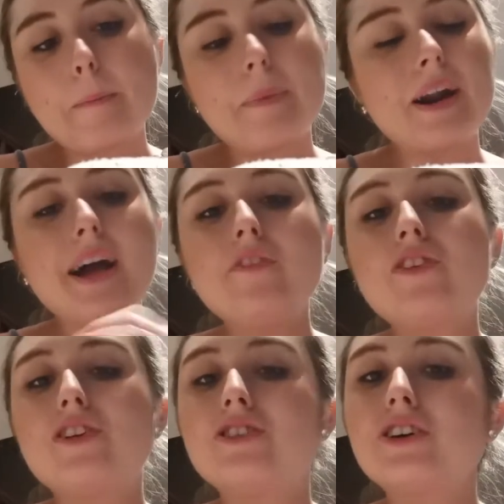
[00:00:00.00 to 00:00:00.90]
but
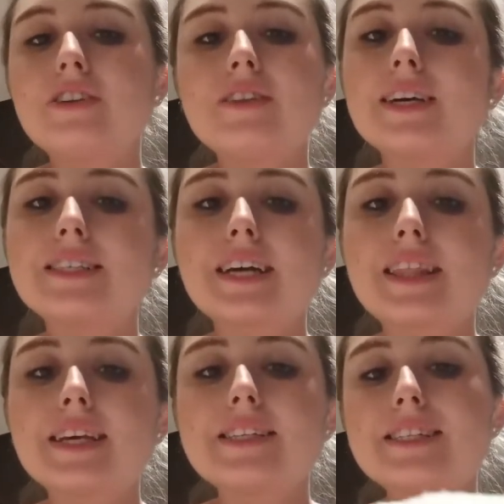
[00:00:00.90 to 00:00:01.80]
I've used it on things like this.